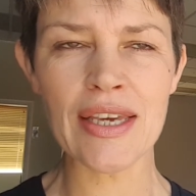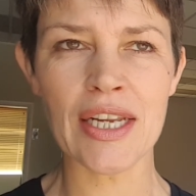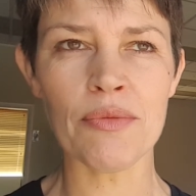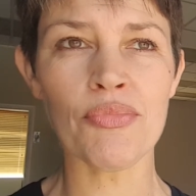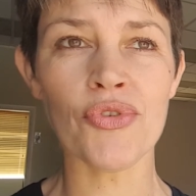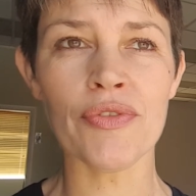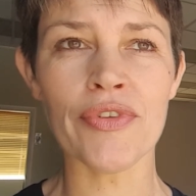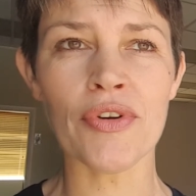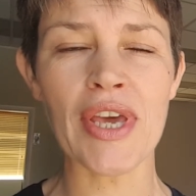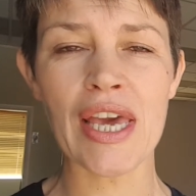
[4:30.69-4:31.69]
and improve
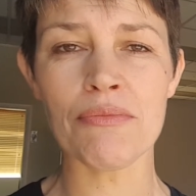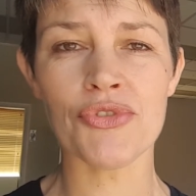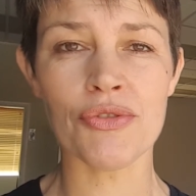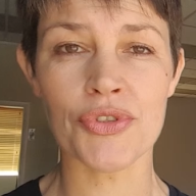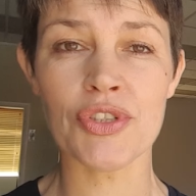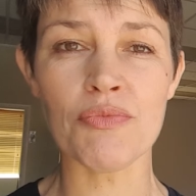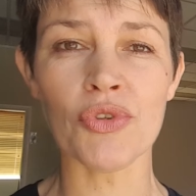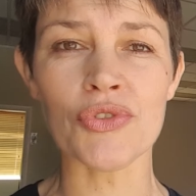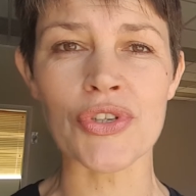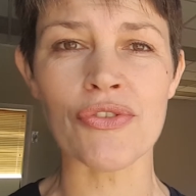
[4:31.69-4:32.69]
your game to a
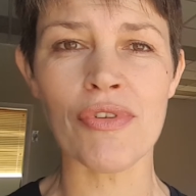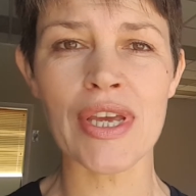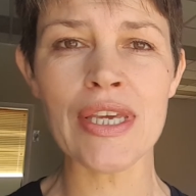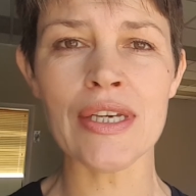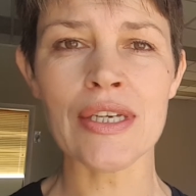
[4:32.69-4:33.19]
small degree,